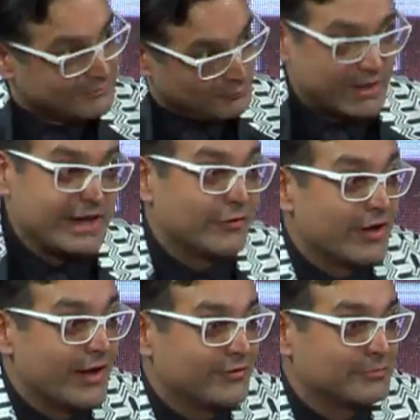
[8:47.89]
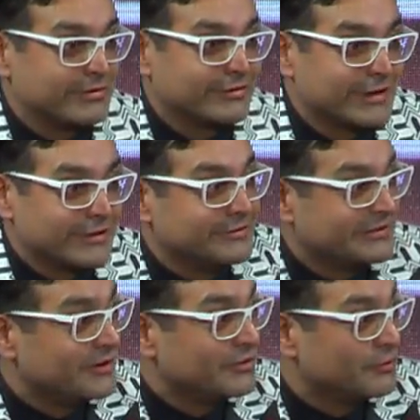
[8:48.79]
when he arrives, Mr. Sachin
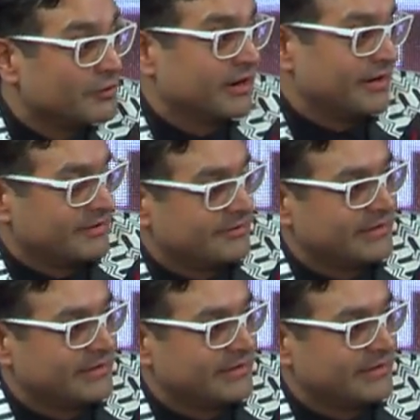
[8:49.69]
Tendulkar.